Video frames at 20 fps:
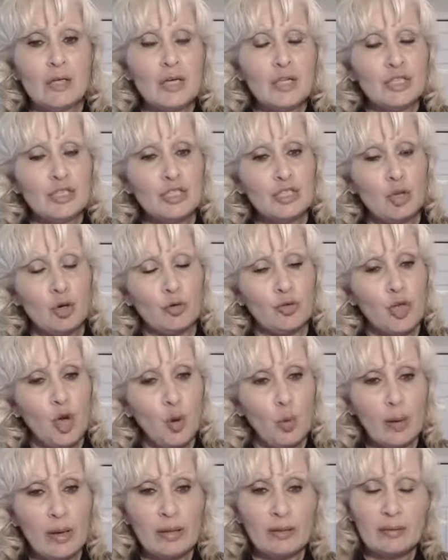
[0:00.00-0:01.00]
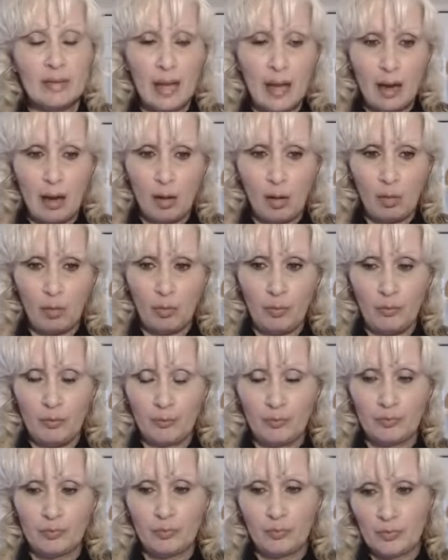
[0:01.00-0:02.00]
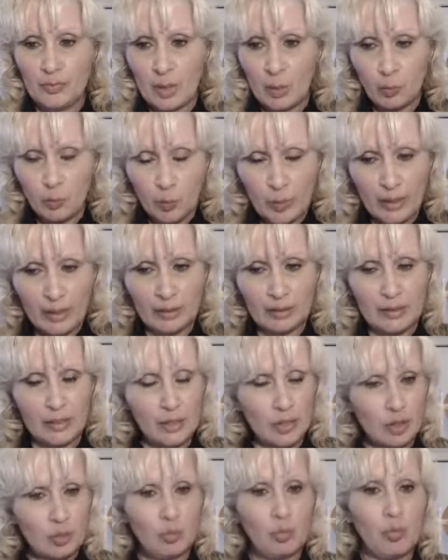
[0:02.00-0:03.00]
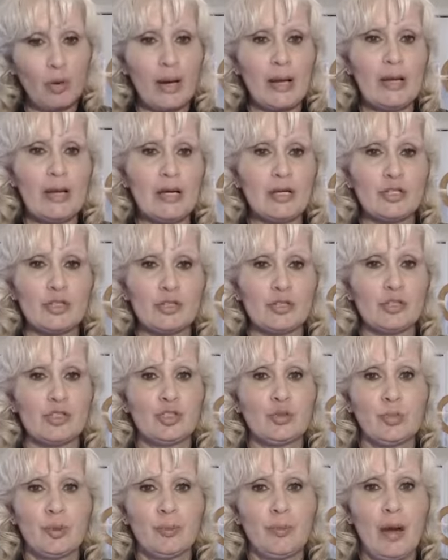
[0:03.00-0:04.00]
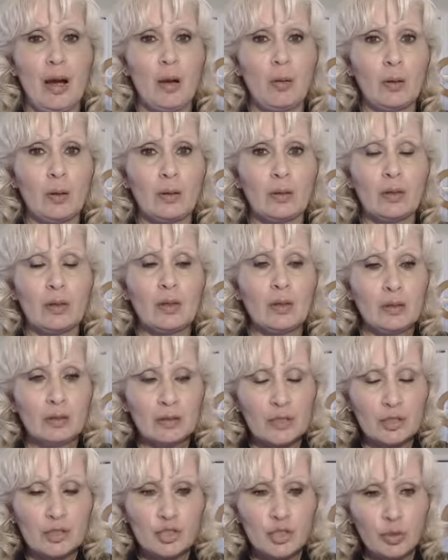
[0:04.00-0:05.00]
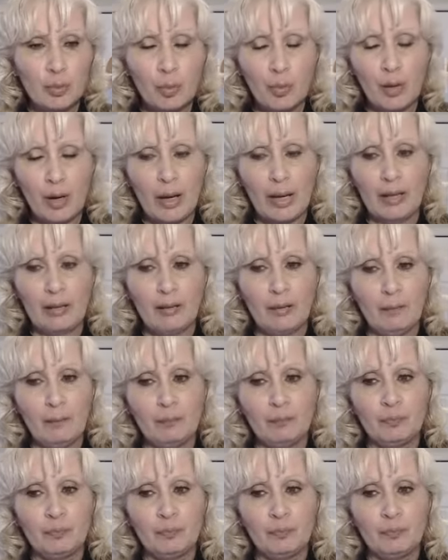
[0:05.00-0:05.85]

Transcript: So, knowing now that really your brain is your superpower, that your brain